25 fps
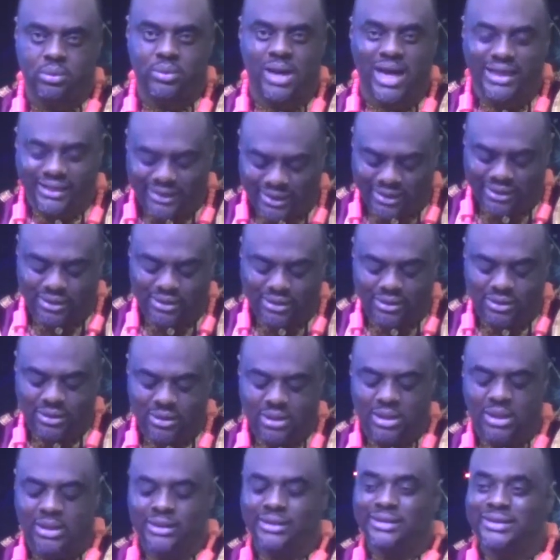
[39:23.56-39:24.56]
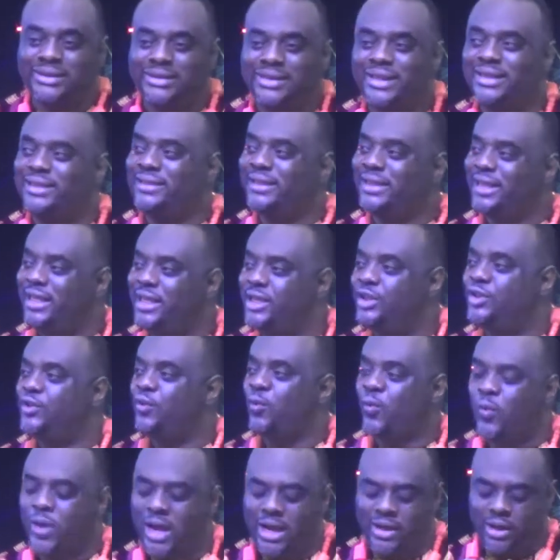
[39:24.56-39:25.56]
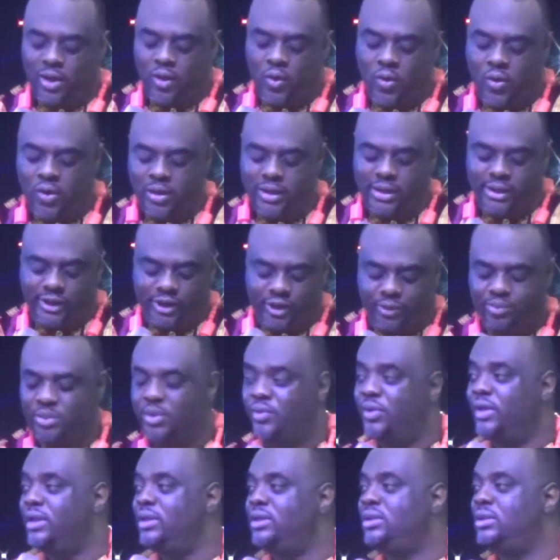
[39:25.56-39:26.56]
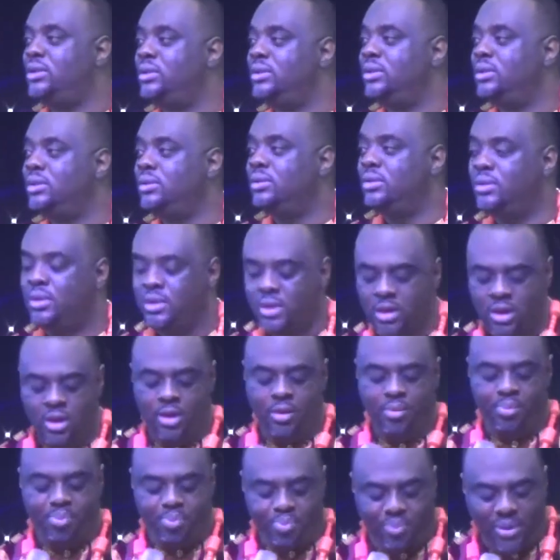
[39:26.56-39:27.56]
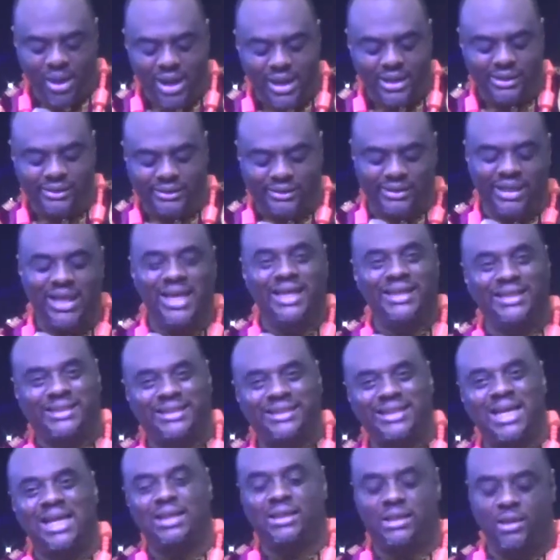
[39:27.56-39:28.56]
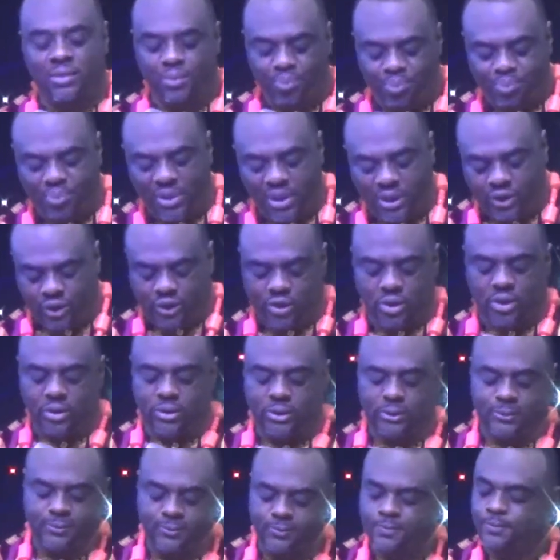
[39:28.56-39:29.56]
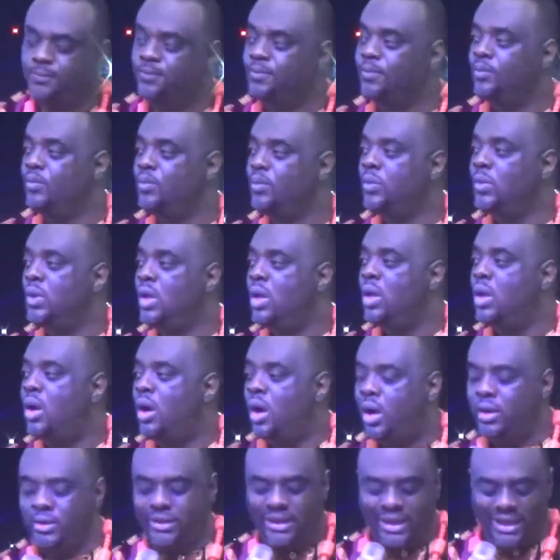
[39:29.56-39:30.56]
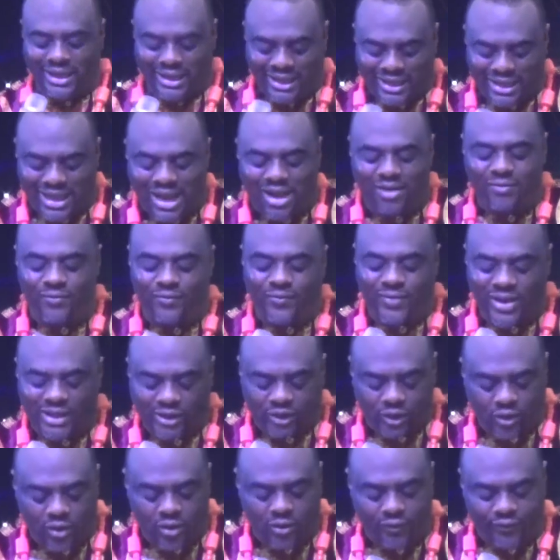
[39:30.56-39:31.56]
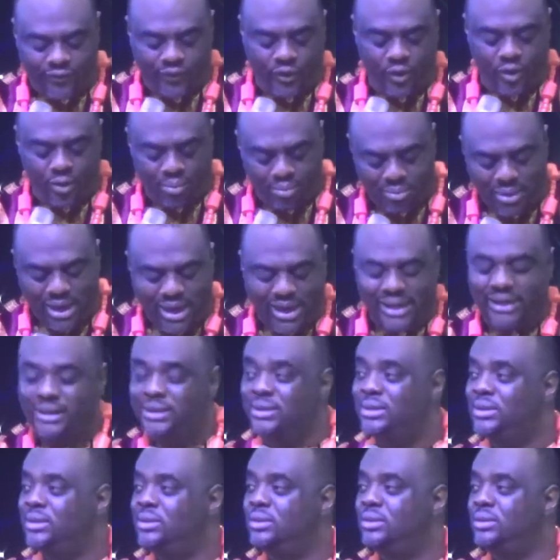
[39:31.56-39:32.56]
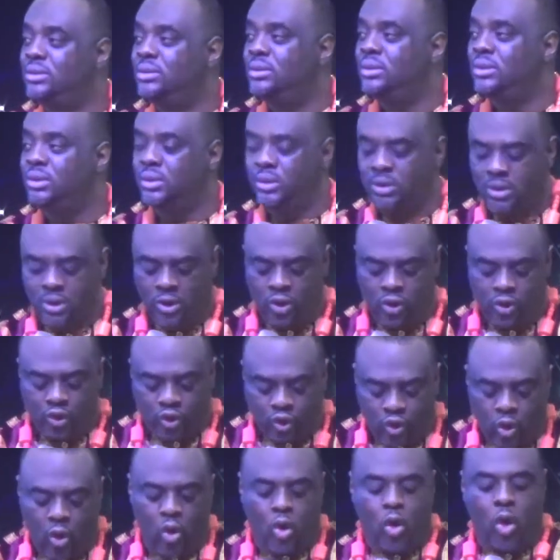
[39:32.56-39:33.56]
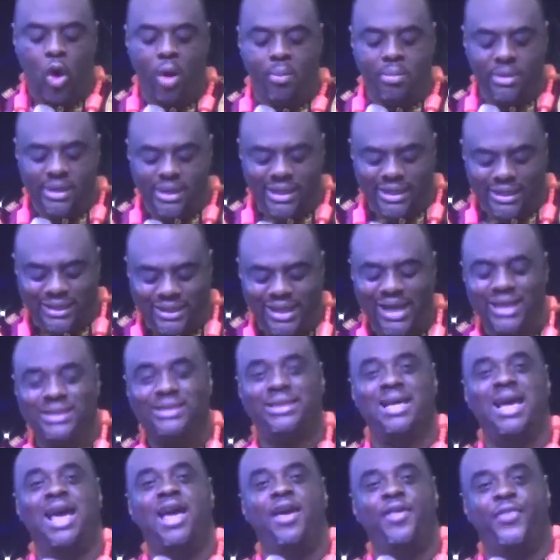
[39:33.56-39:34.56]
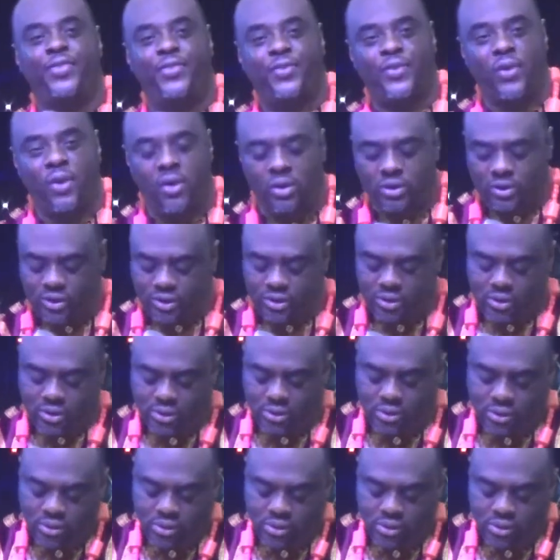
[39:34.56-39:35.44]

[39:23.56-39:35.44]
Write it. This is where the Holy Spirit paints a certain picture on the canvas of your mind to communicate a thought